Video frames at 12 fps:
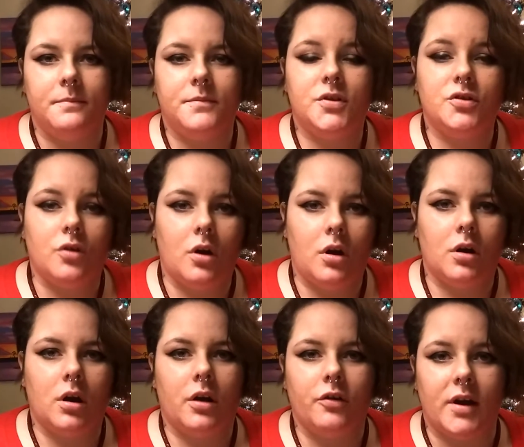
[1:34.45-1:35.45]

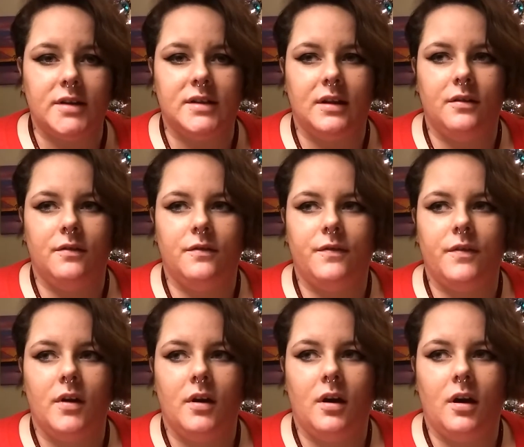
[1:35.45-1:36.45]
strong, aggressive,
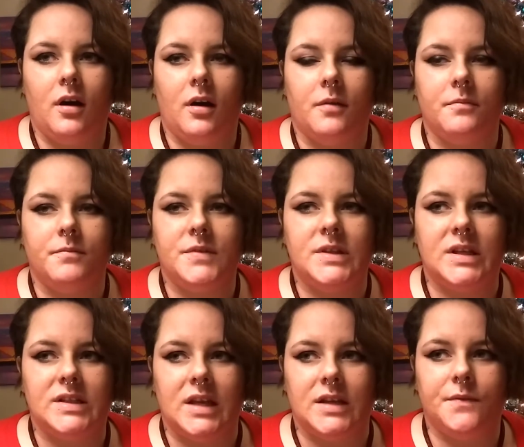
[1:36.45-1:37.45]

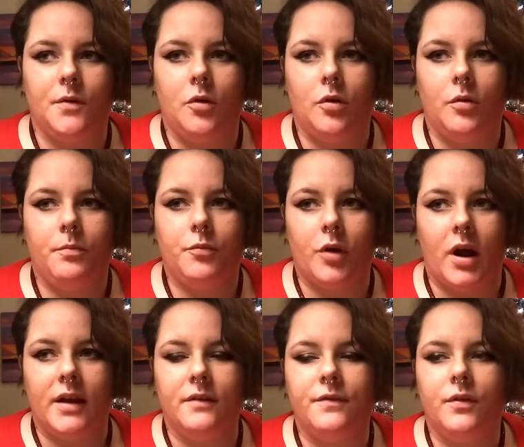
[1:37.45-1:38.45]
successful,
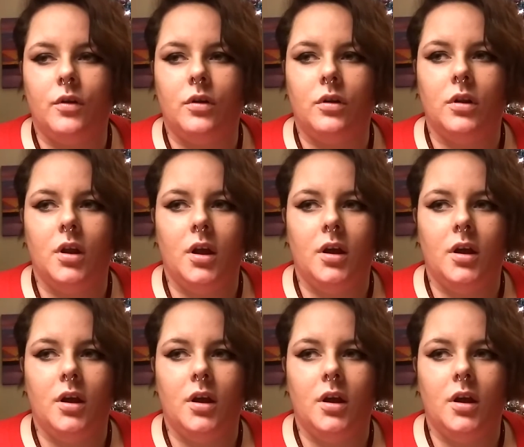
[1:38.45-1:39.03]
prideful,